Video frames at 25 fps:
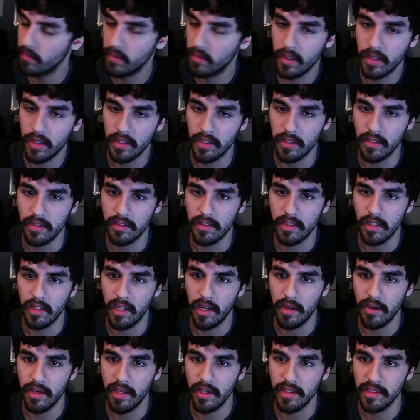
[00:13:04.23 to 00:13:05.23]
You see,
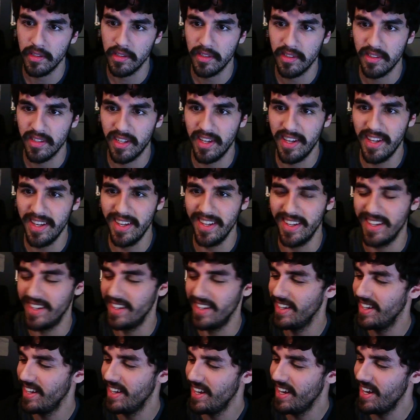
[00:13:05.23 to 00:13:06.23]
there he is.
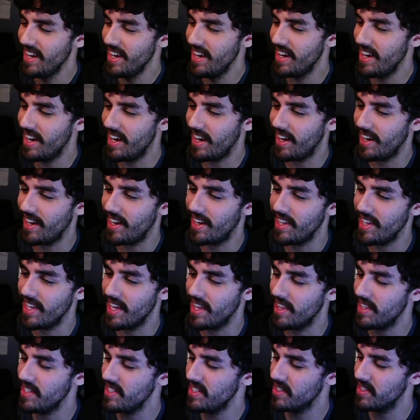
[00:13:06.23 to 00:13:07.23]
Yeah,
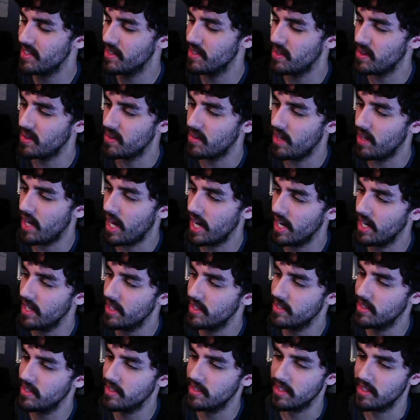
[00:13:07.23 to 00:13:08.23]
this is cool. I got
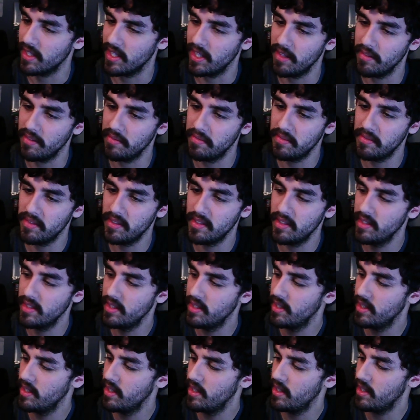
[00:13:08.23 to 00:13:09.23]
this as a gift.
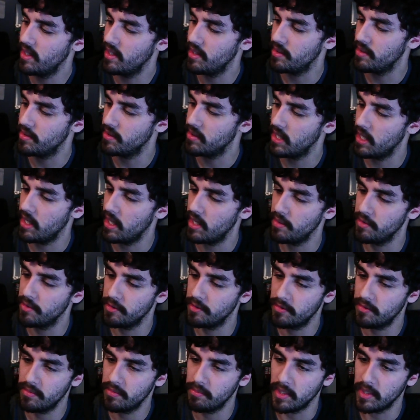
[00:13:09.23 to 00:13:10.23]
It was
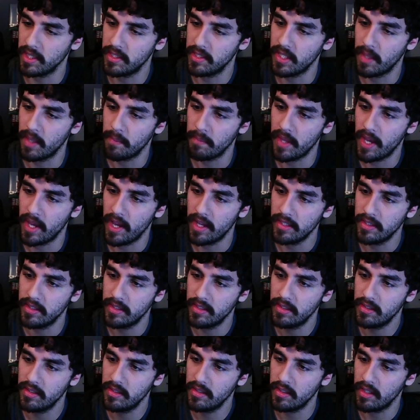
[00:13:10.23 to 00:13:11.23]
my
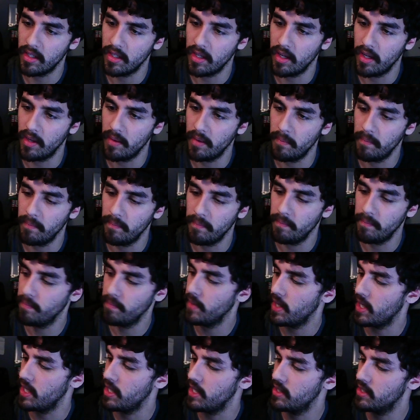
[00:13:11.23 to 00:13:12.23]
stepdad's,
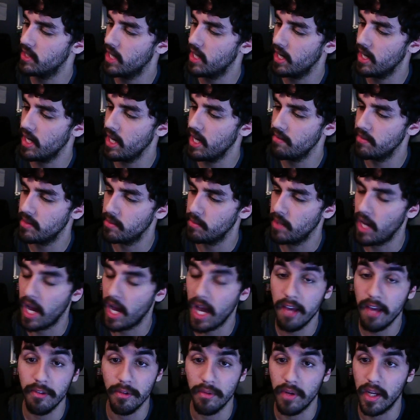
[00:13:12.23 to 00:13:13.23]
and he just kind of gave it to me. I
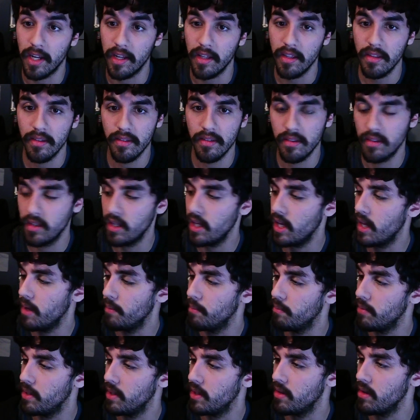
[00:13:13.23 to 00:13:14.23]
haven't read it,
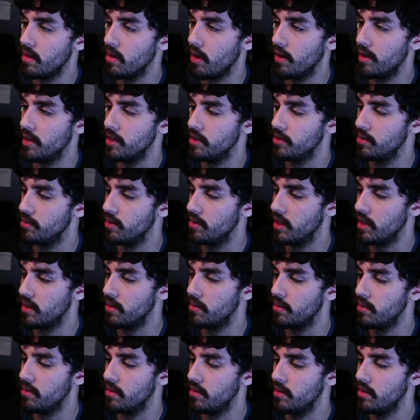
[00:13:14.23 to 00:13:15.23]
but the art is really
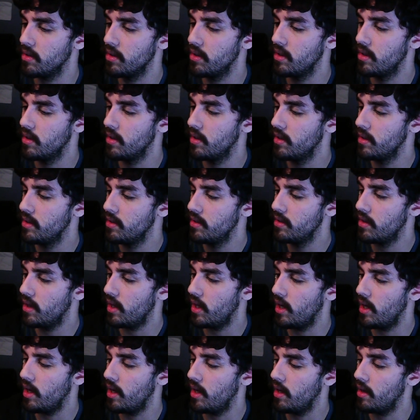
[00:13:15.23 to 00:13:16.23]
cool.
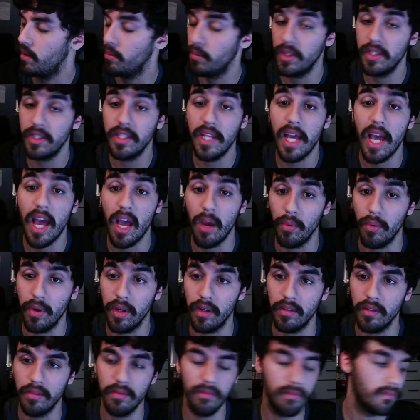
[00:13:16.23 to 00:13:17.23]
One day I
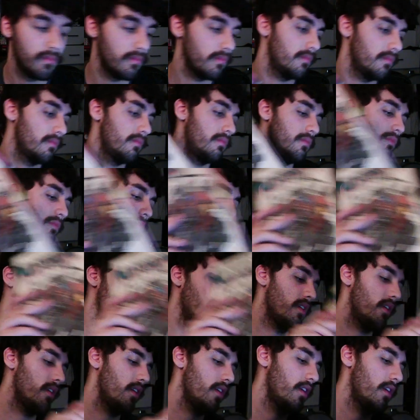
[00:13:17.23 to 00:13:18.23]
will, for sure.